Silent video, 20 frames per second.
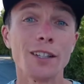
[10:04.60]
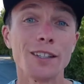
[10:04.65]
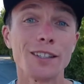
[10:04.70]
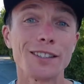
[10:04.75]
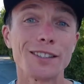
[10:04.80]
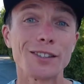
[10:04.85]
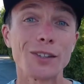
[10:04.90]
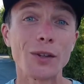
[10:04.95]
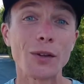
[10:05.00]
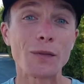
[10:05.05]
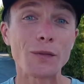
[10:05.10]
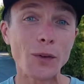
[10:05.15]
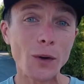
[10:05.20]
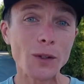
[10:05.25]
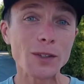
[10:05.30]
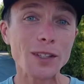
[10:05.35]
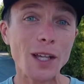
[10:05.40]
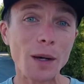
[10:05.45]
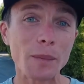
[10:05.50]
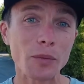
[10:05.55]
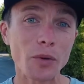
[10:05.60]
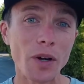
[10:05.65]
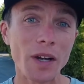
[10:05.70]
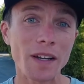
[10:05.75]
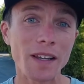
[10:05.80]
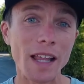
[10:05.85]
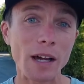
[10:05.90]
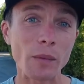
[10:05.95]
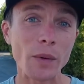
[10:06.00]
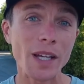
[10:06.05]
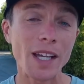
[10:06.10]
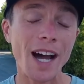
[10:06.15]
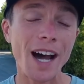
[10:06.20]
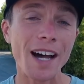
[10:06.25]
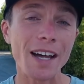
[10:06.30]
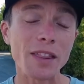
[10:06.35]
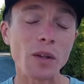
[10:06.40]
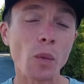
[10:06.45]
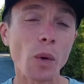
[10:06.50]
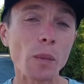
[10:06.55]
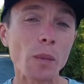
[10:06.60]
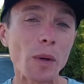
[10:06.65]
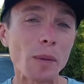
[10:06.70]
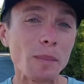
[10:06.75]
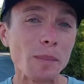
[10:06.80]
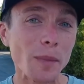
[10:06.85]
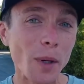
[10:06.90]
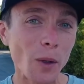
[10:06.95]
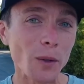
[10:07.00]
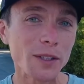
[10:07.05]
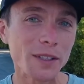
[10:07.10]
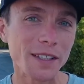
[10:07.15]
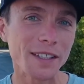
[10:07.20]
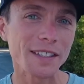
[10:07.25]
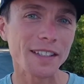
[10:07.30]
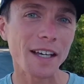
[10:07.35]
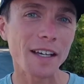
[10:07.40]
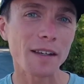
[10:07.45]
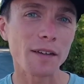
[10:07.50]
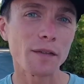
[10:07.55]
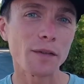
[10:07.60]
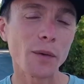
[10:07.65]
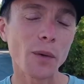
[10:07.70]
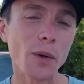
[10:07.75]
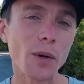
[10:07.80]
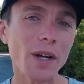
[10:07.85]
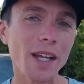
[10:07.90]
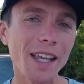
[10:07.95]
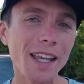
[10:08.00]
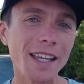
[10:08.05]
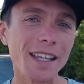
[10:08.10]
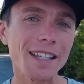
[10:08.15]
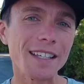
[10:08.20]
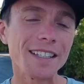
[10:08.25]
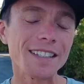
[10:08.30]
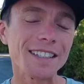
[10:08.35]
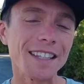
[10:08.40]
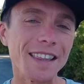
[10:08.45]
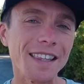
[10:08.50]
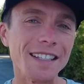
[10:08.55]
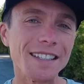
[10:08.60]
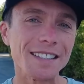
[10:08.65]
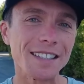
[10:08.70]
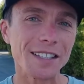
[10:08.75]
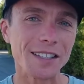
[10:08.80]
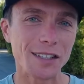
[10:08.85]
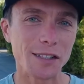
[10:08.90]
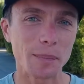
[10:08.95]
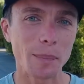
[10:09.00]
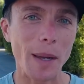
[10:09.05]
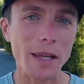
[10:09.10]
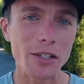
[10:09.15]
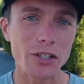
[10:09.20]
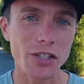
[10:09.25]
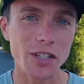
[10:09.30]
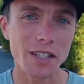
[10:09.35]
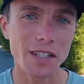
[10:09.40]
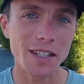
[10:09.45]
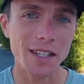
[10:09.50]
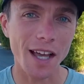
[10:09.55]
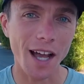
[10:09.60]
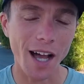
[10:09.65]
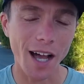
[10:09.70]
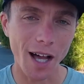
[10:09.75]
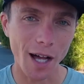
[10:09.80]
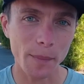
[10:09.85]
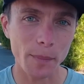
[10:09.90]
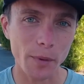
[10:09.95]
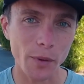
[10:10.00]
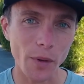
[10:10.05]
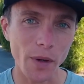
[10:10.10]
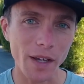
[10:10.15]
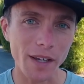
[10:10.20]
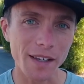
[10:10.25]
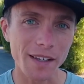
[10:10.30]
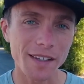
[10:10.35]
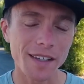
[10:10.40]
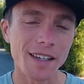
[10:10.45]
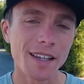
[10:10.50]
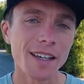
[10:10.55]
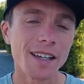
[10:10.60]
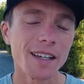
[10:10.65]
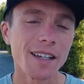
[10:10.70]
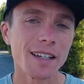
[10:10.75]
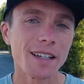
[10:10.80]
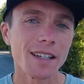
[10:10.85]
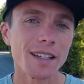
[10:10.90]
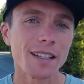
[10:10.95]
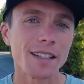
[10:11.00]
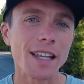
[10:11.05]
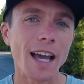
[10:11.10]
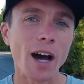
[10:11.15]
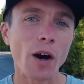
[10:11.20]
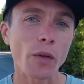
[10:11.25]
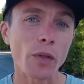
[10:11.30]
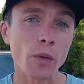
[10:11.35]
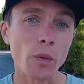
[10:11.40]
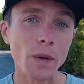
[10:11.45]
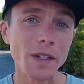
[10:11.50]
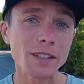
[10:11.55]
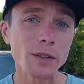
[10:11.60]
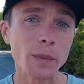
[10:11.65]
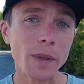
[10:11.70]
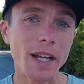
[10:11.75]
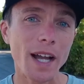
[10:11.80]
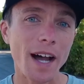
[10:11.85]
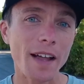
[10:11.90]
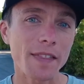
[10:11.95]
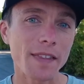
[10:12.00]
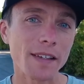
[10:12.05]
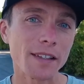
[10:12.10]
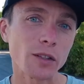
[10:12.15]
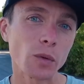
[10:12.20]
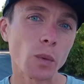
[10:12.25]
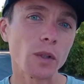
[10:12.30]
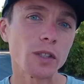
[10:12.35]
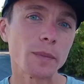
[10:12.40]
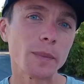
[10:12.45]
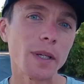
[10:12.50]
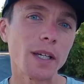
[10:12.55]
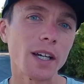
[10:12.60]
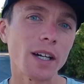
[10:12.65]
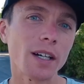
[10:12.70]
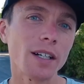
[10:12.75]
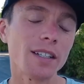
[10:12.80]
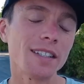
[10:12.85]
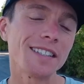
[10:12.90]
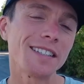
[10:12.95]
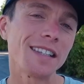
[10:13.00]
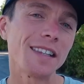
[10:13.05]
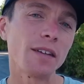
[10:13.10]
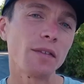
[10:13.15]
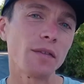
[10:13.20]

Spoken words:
So the first upgrade that we got, and the one we're most excited for, is the suspension upgrade. Now, the reason we got this was because the